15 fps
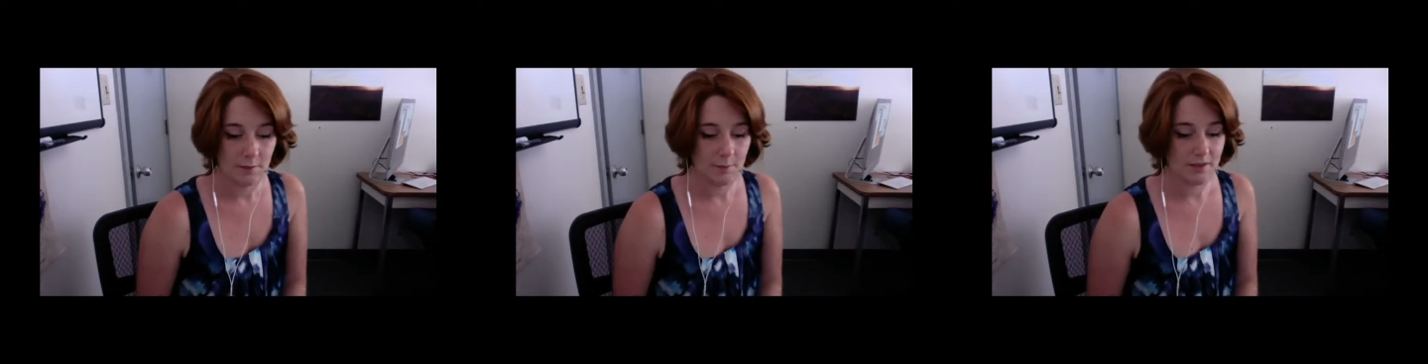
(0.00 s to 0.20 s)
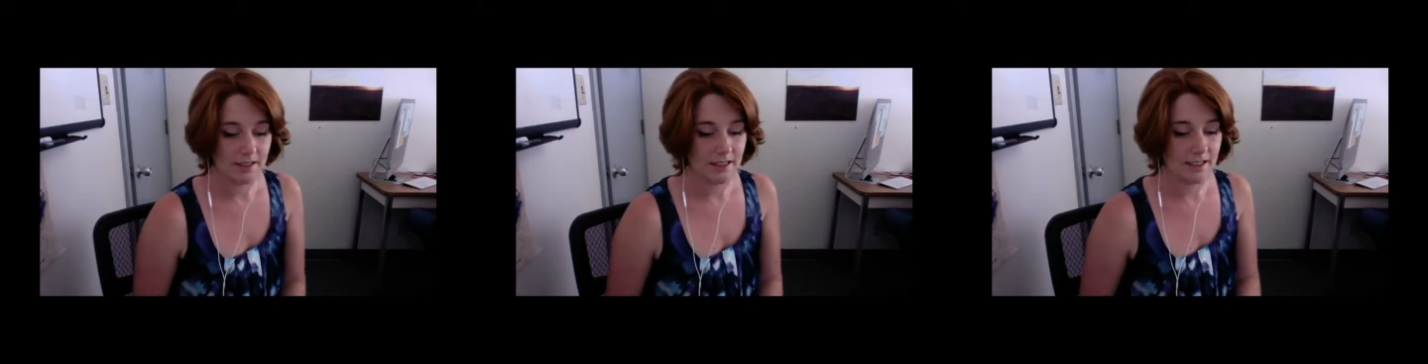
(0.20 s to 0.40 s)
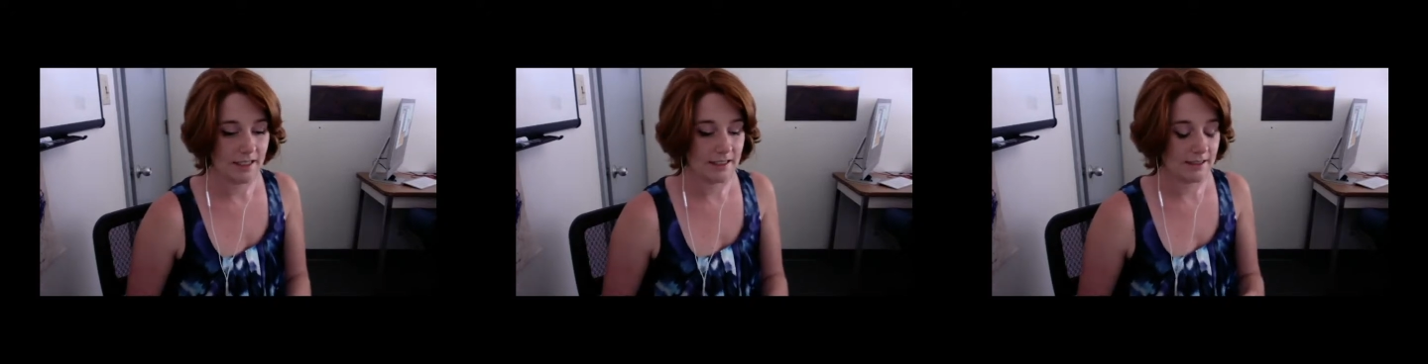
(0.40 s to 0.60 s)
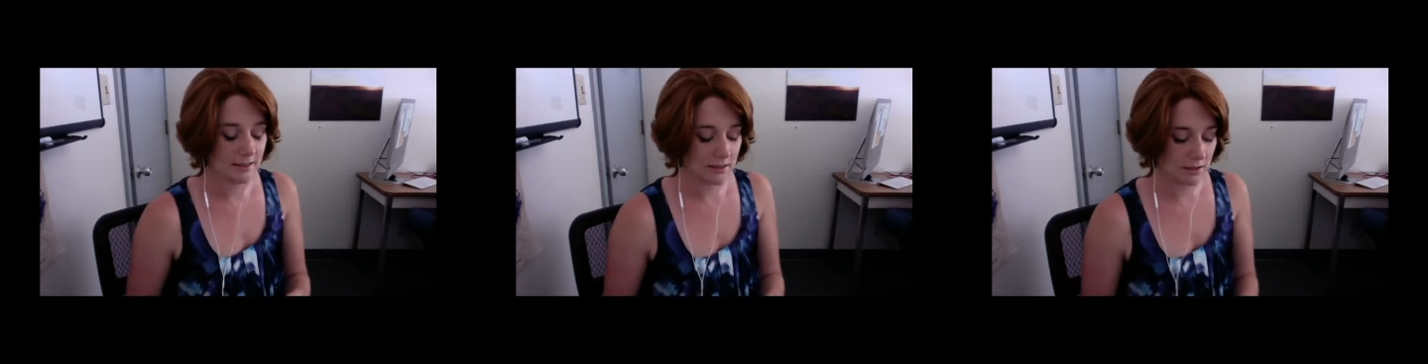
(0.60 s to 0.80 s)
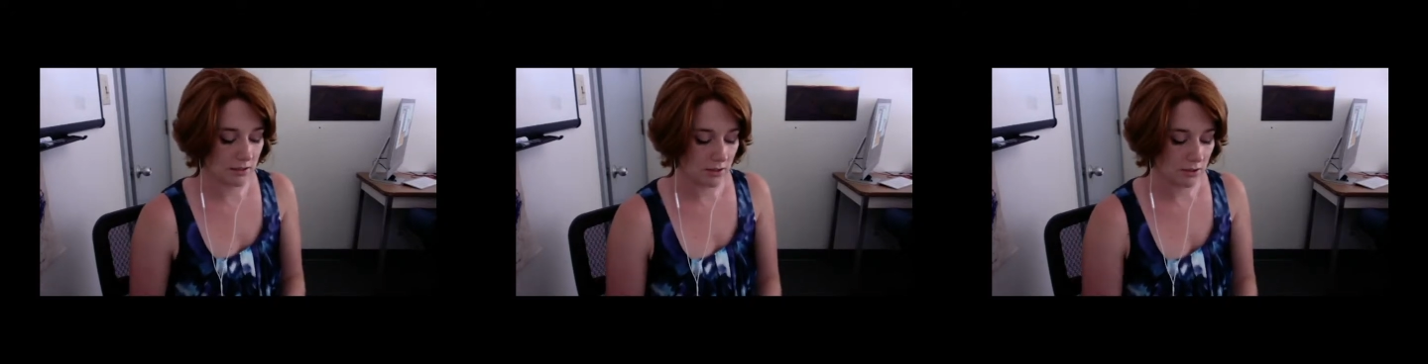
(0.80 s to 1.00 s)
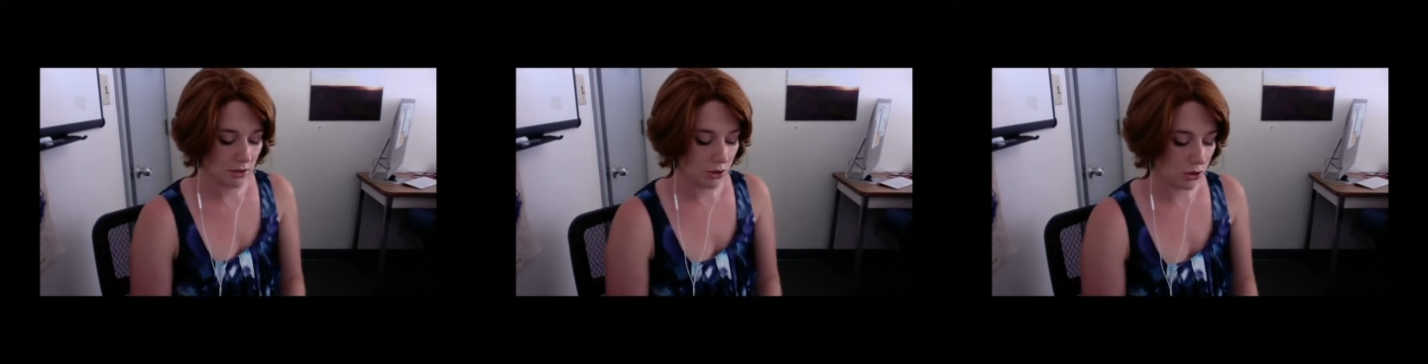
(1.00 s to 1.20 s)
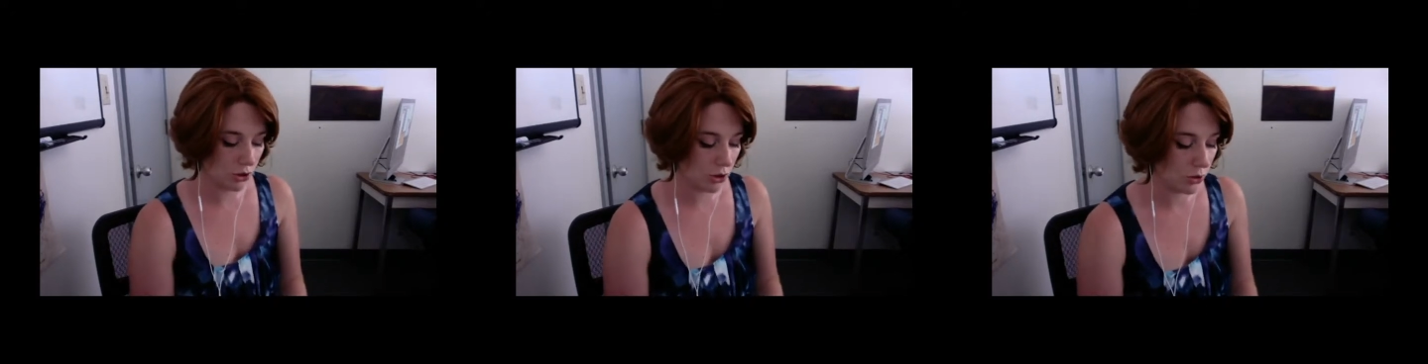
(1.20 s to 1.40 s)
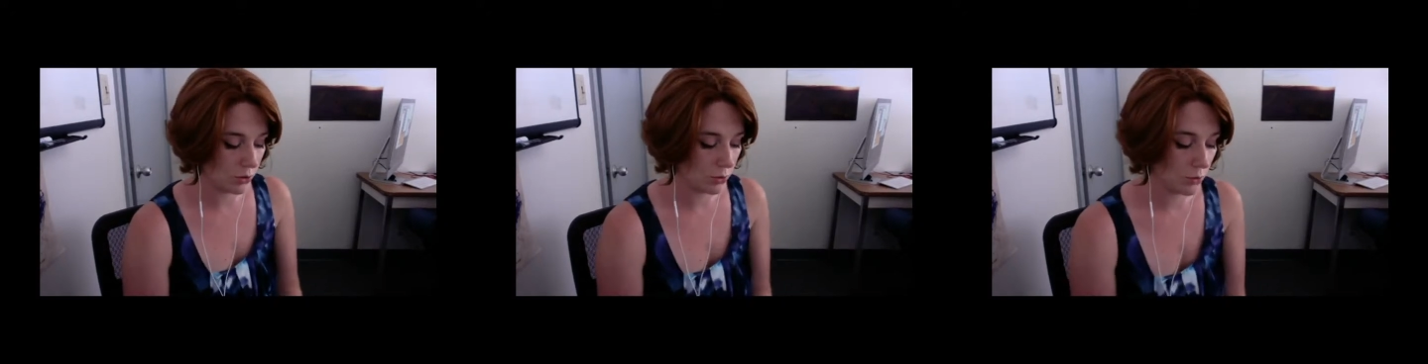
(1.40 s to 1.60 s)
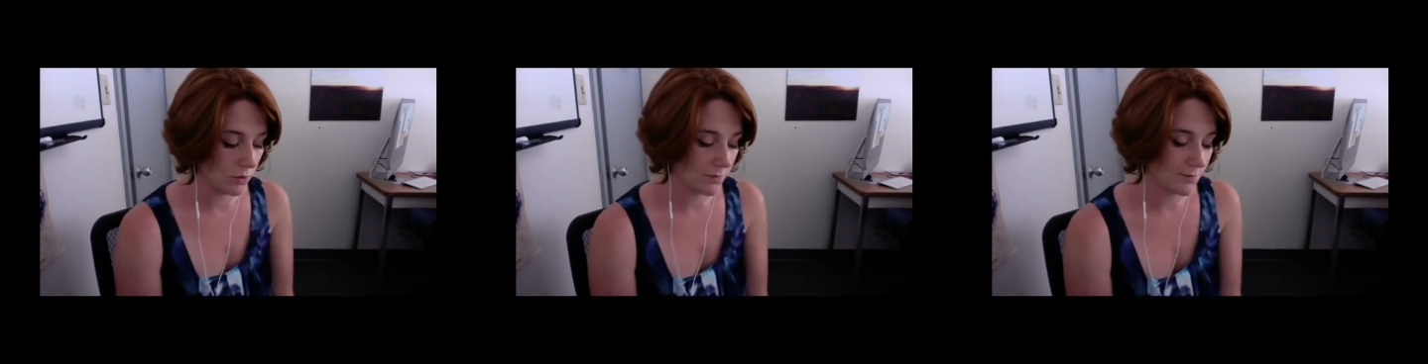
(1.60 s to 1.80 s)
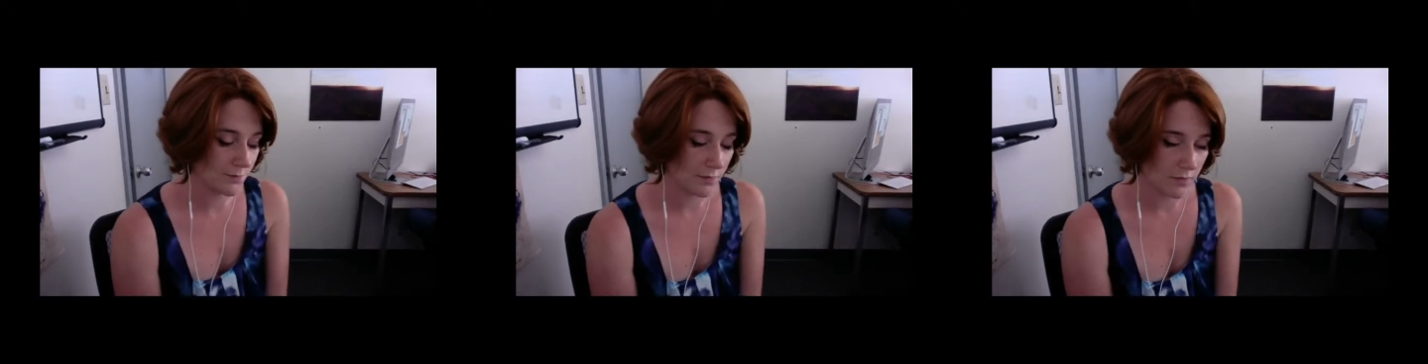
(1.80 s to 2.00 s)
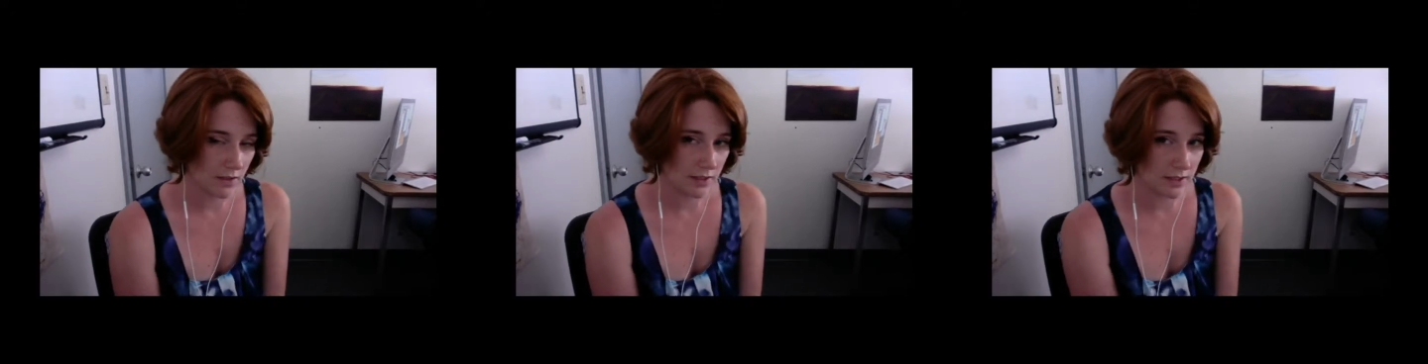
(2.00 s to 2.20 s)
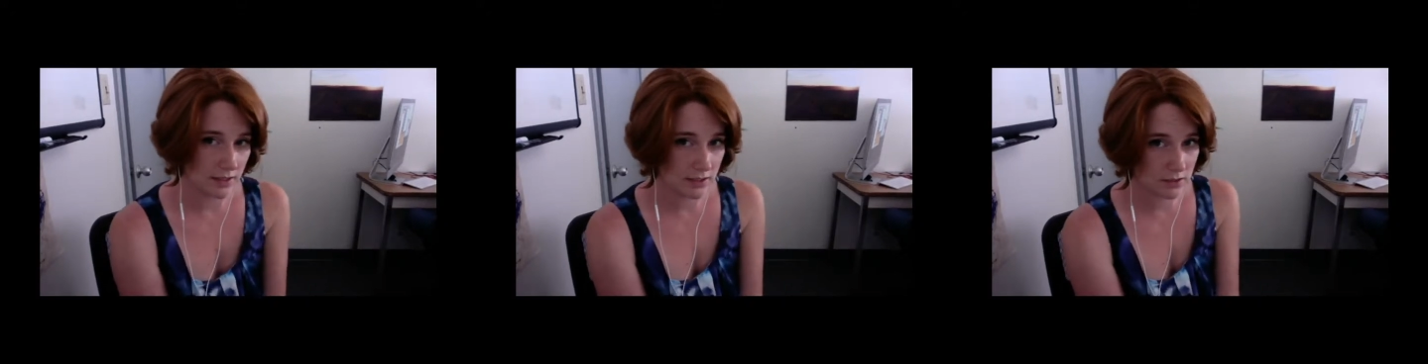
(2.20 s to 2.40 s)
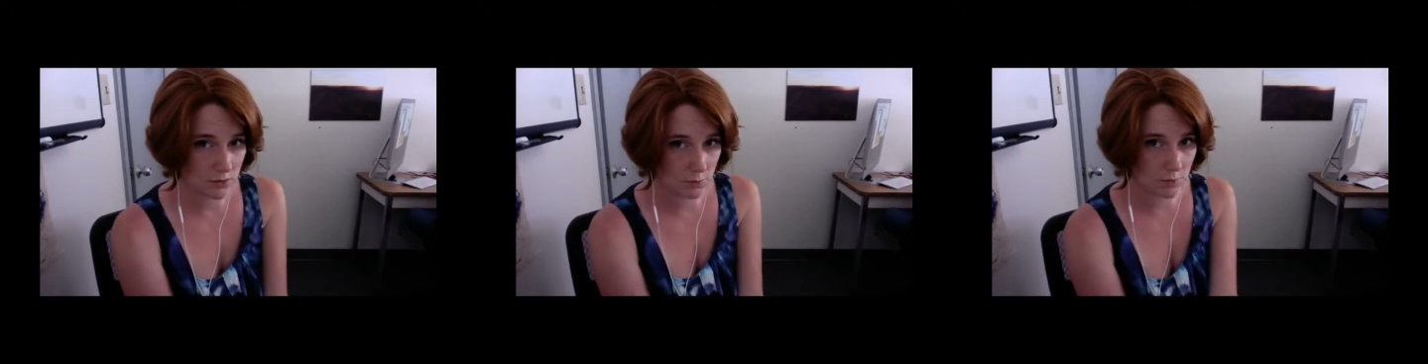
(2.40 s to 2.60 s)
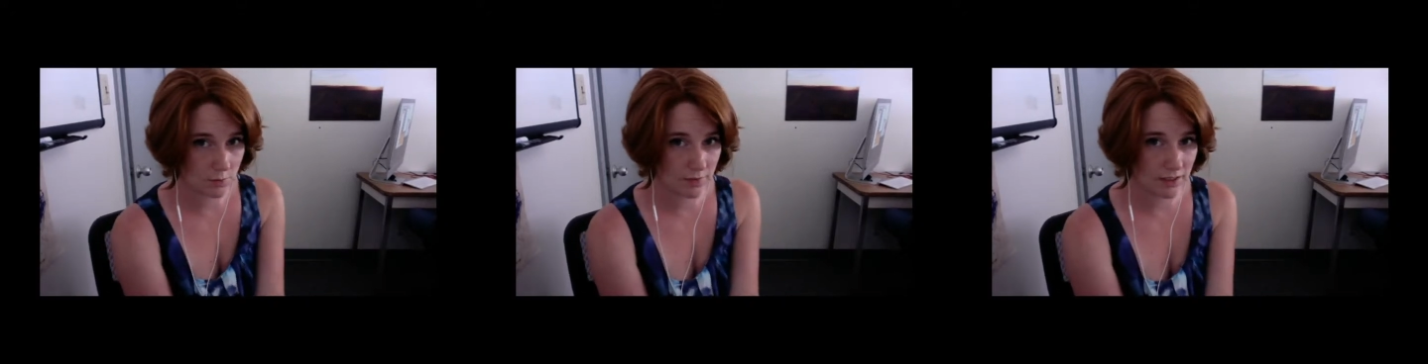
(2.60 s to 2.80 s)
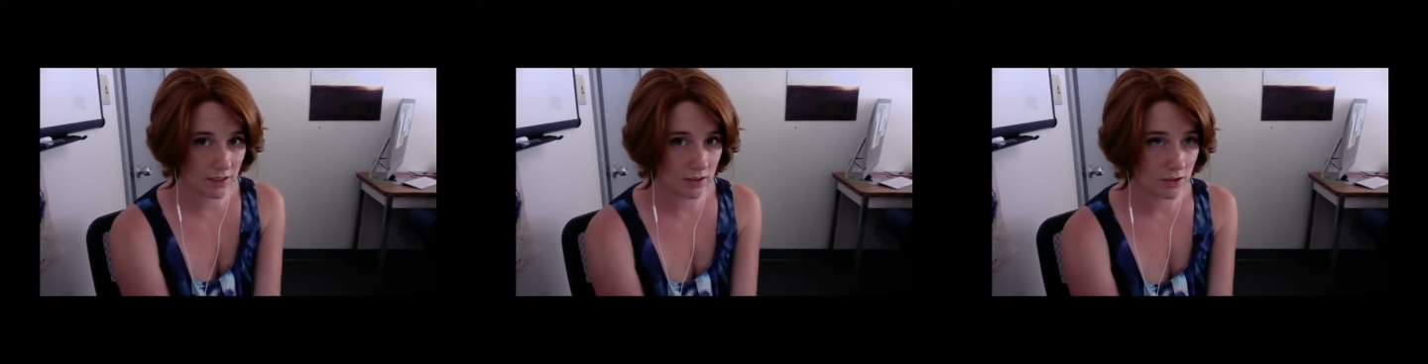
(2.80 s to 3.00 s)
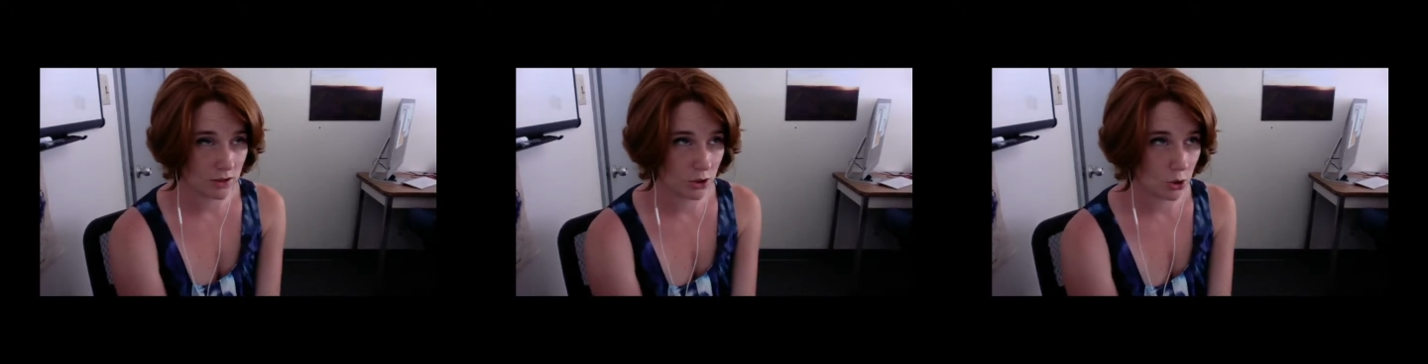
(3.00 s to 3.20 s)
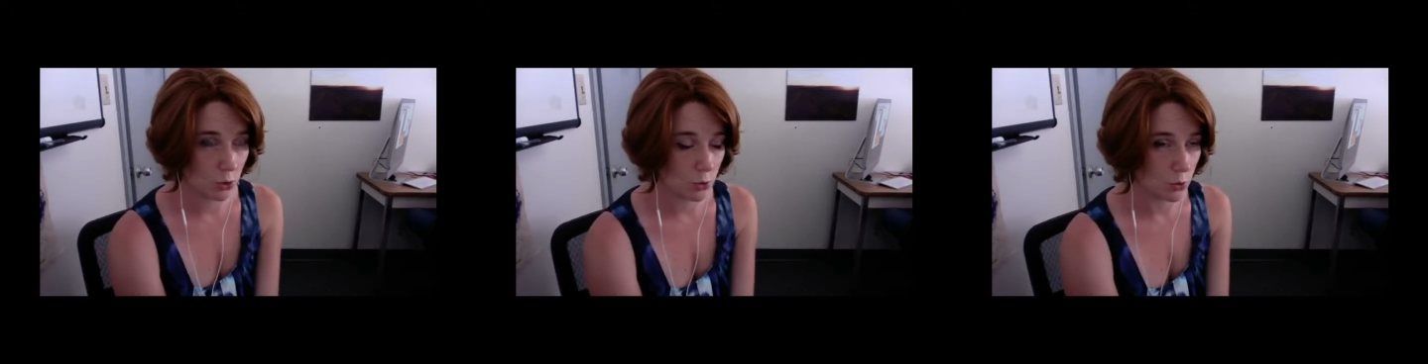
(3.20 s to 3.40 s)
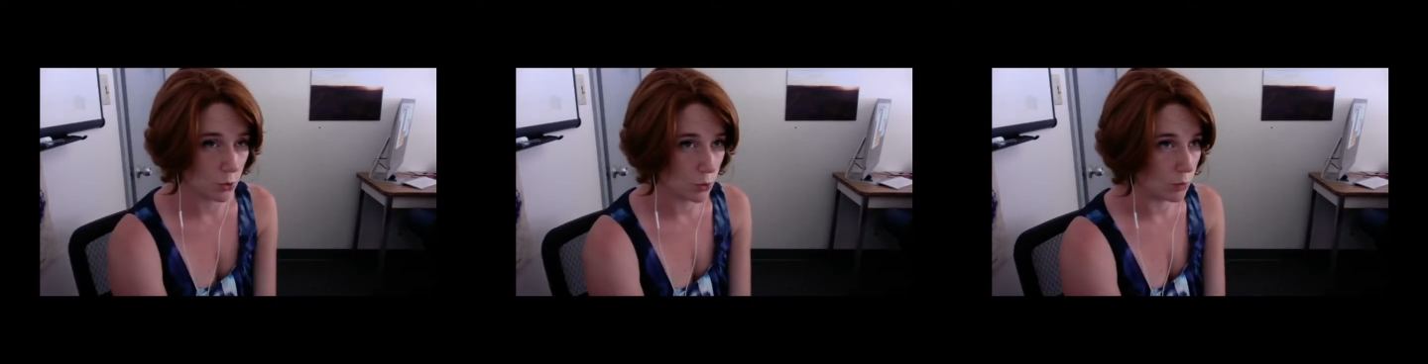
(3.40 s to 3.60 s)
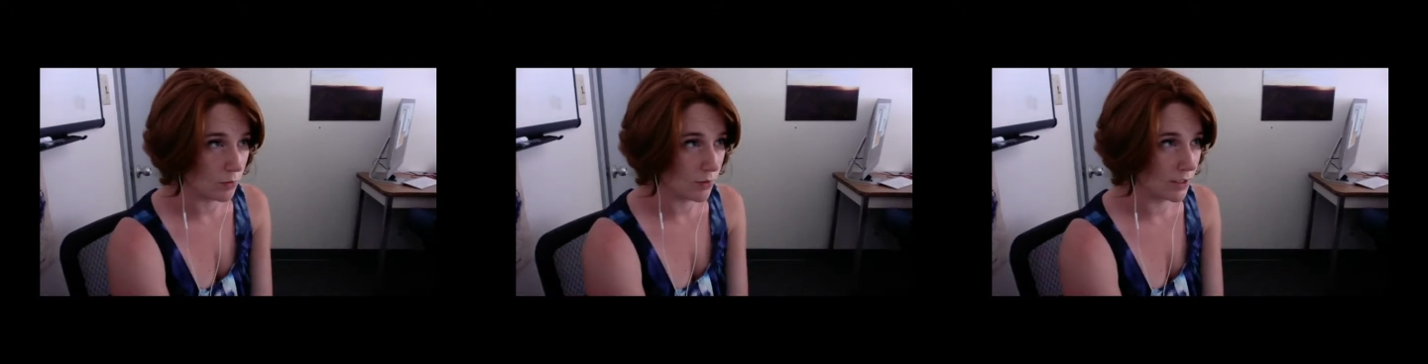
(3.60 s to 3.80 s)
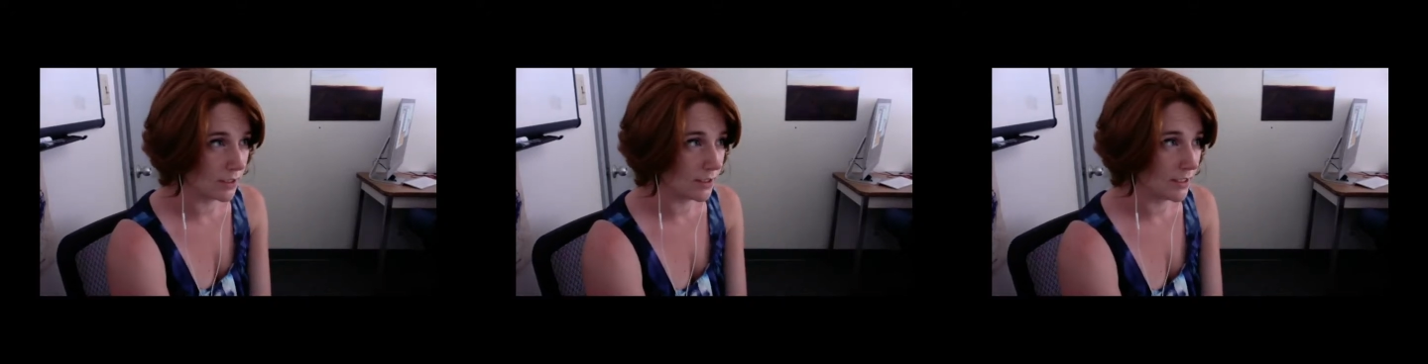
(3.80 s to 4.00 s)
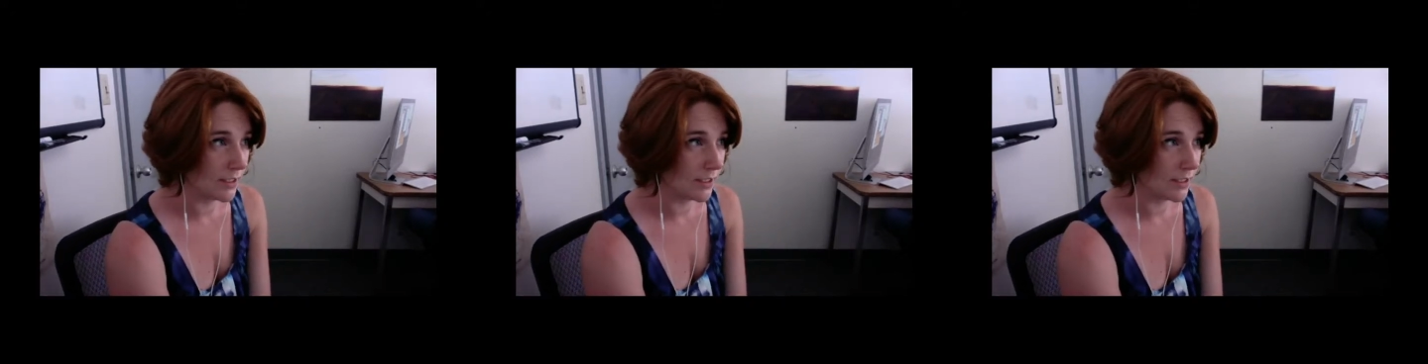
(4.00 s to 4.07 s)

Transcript: But yes, so this will be on YouTube